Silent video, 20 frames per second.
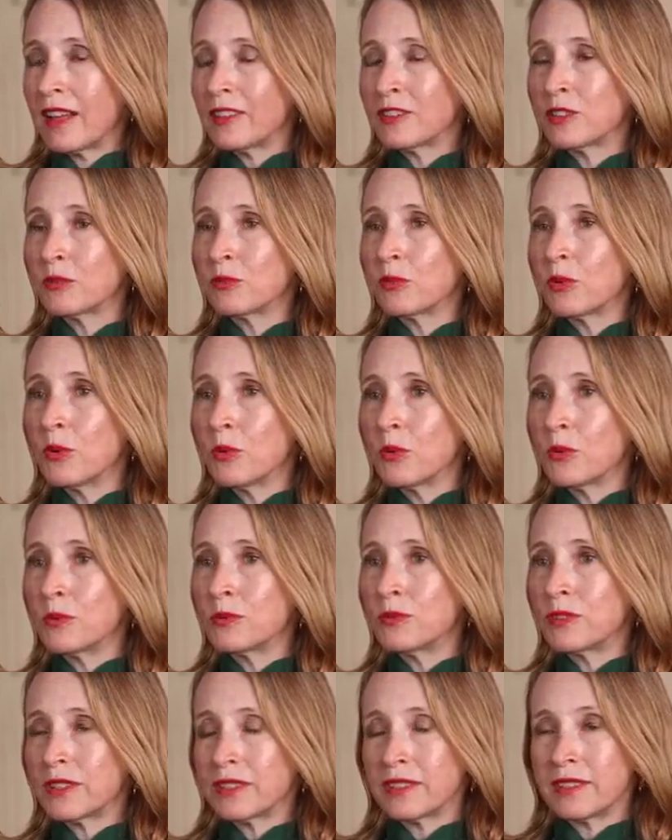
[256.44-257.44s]
As a
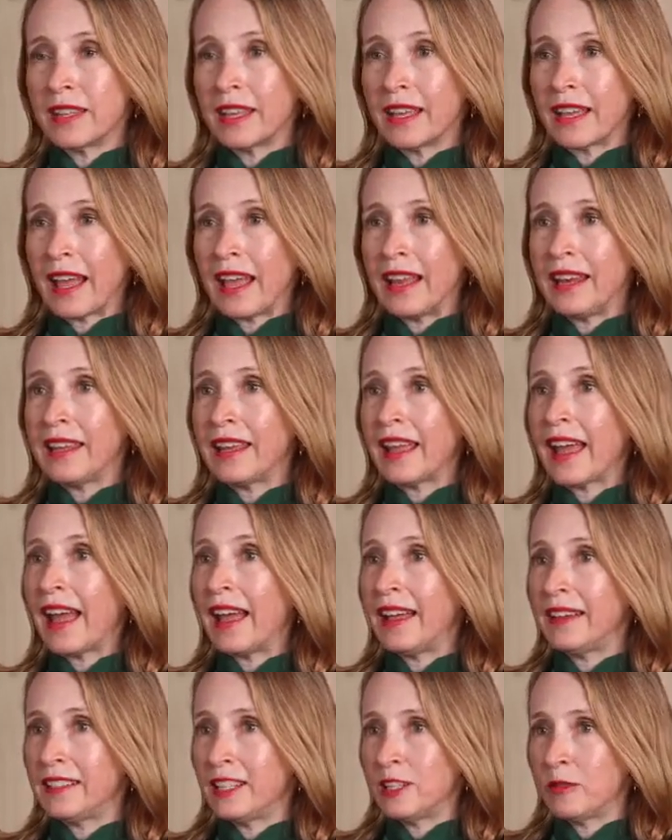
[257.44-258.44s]
rule, just think any
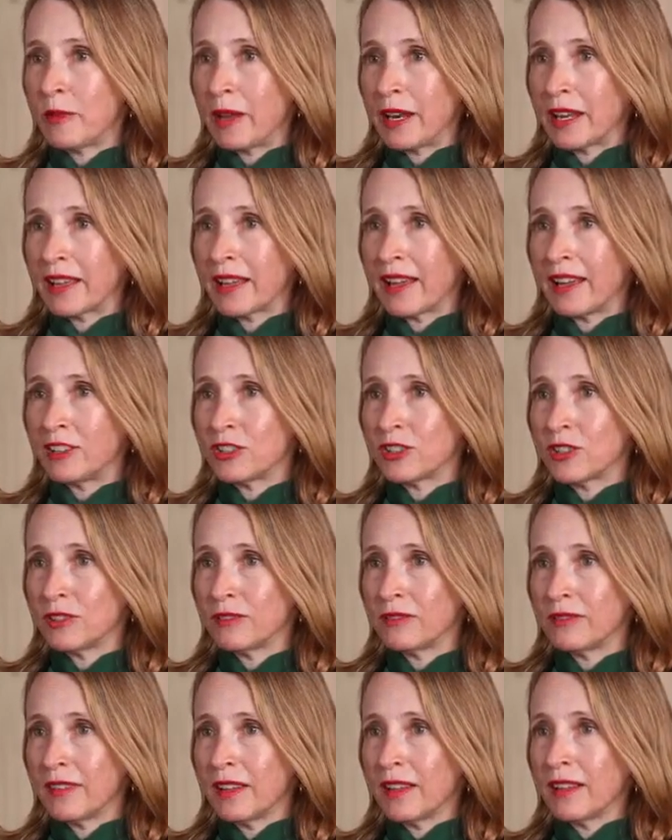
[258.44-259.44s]

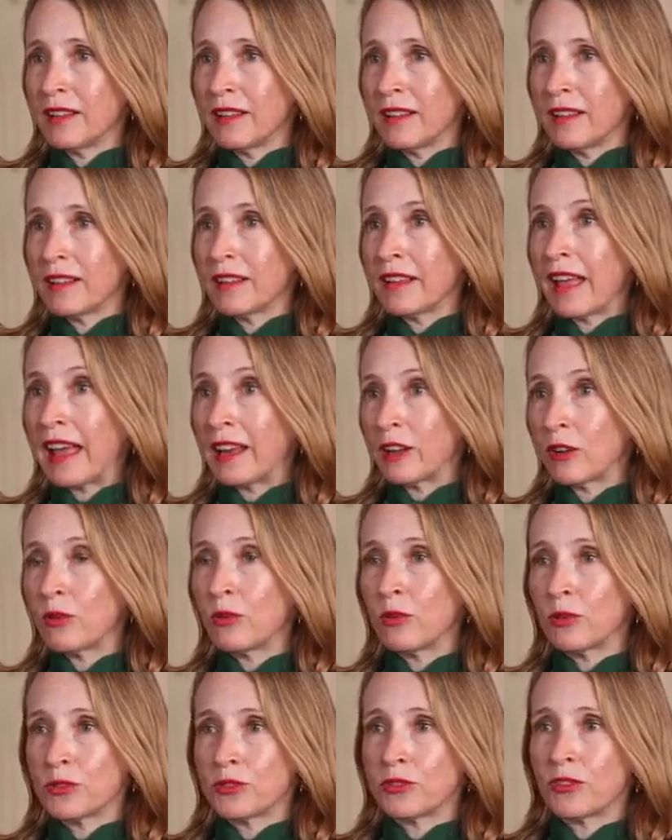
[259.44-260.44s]
anti-medication can
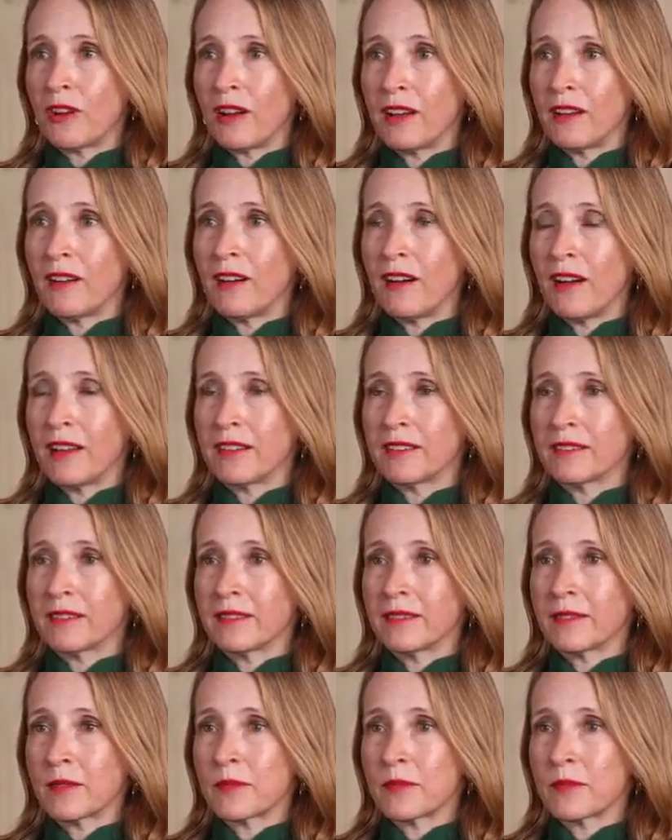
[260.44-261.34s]
cause dry eye.